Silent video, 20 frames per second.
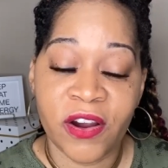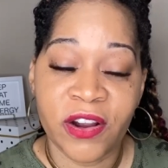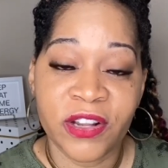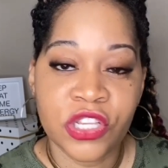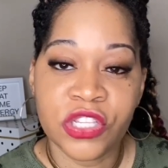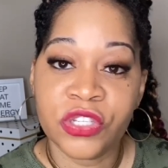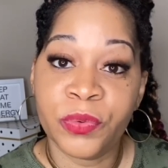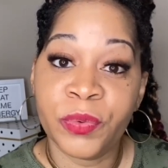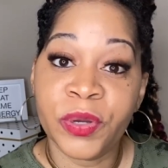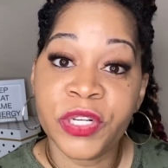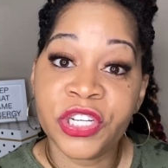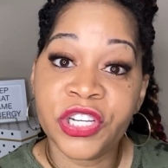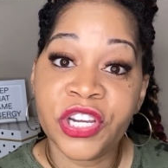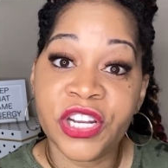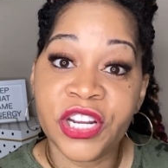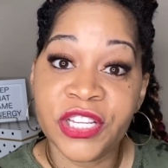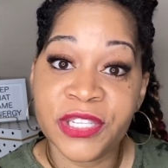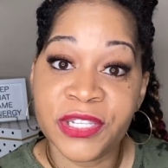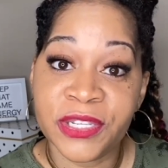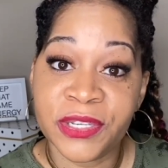So what you're gonna
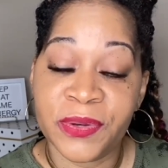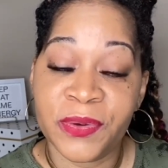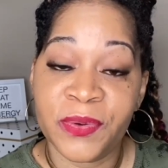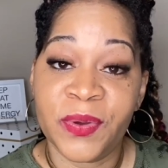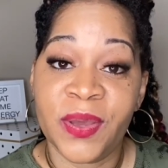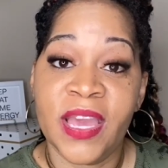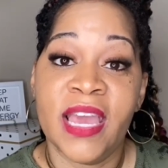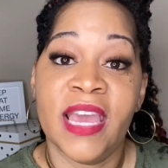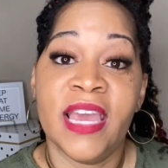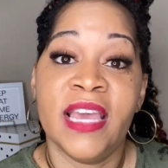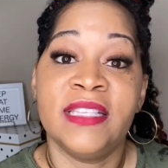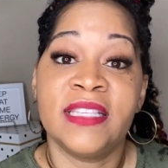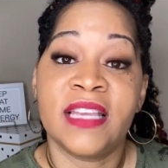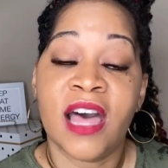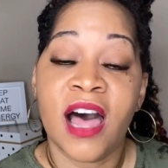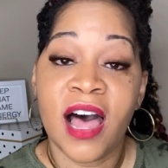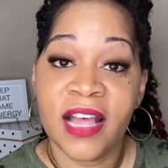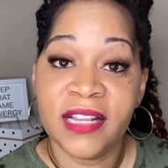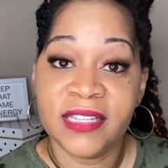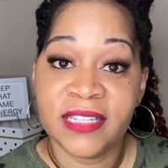do is
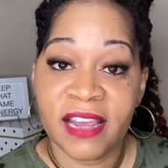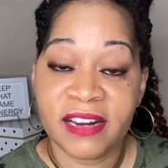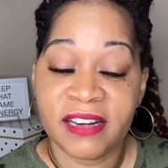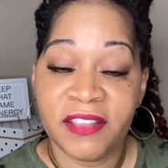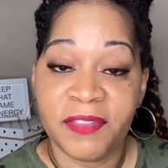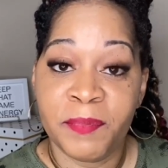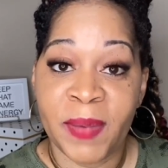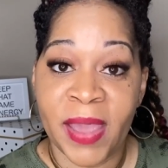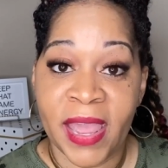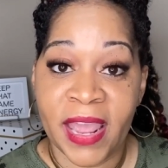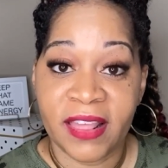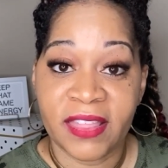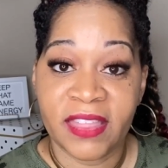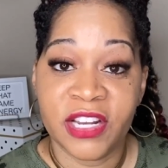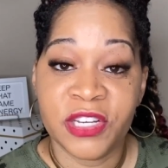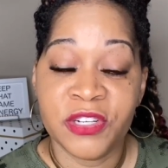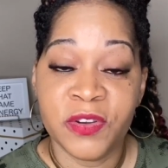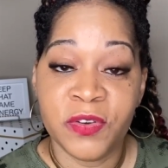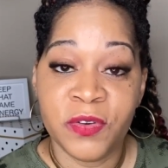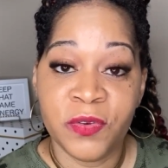contact the bank that
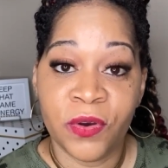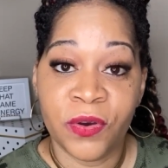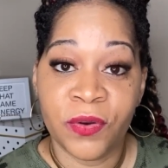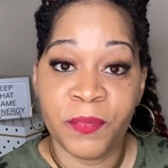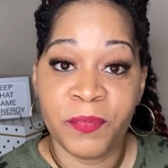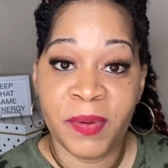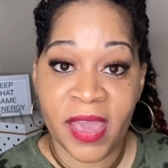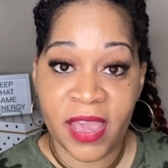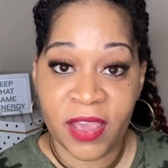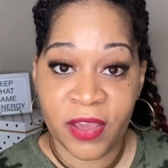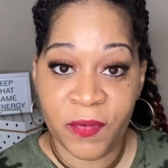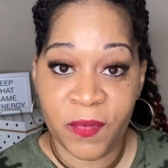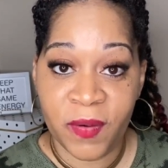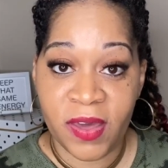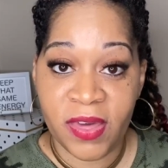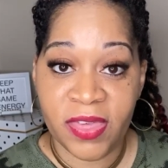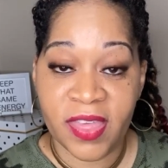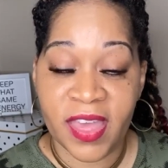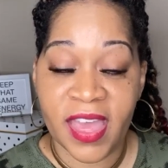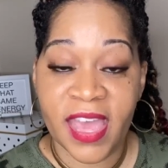you bank with
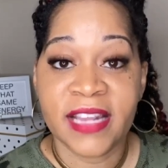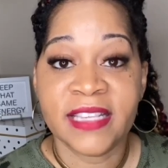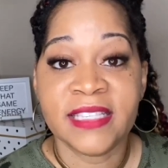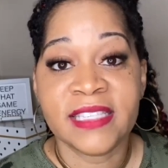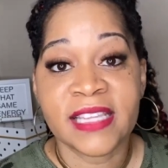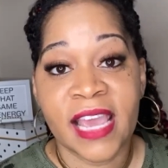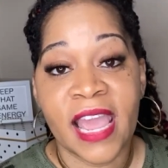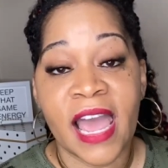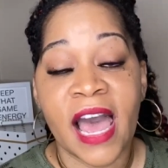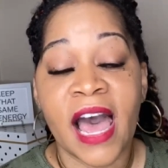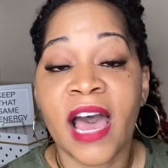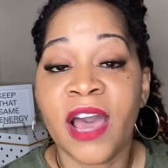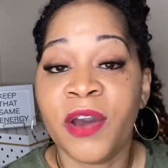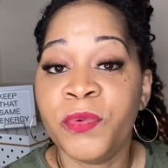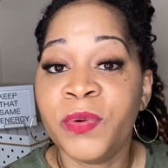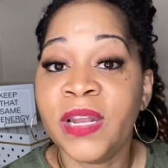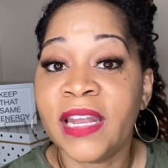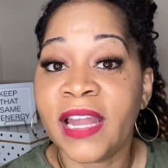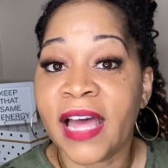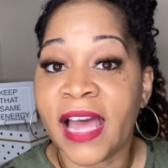and say, I would
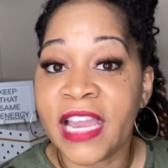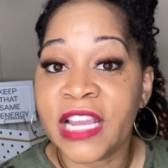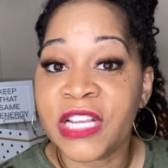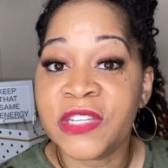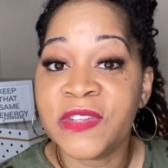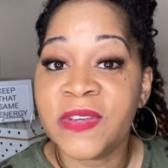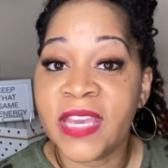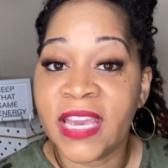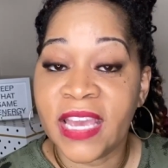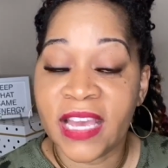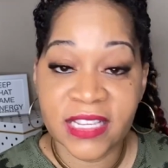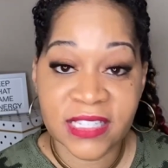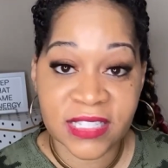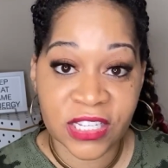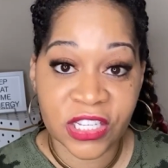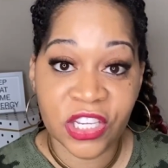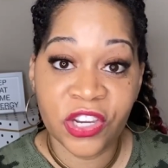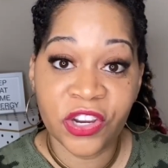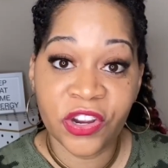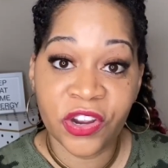like to get a
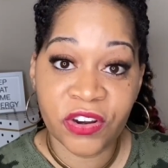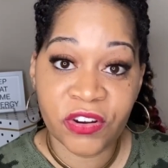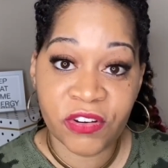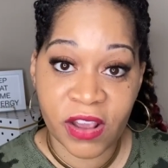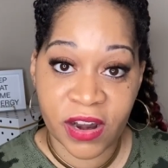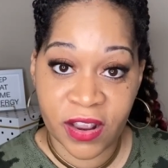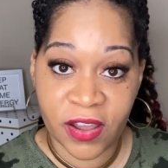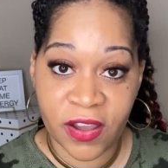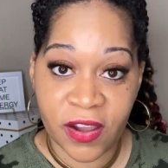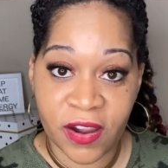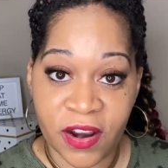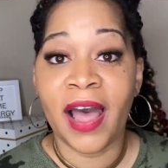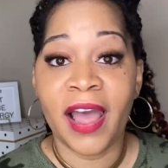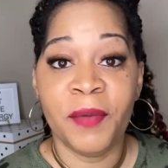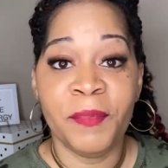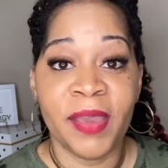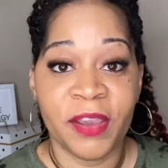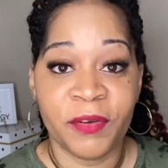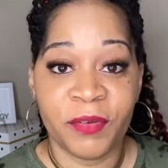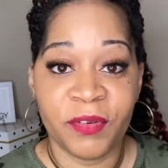secured credit card. I bank
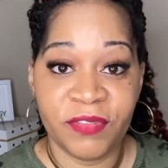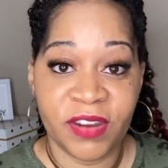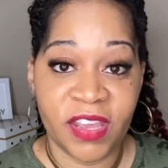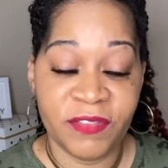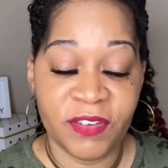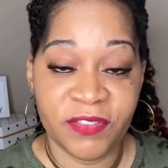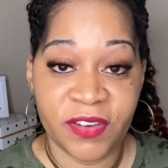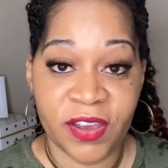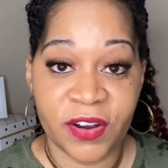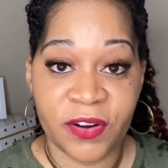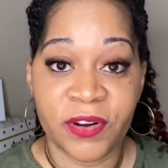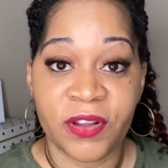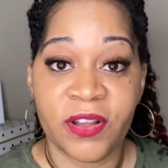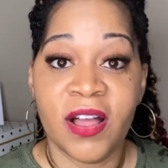with Navy Federal.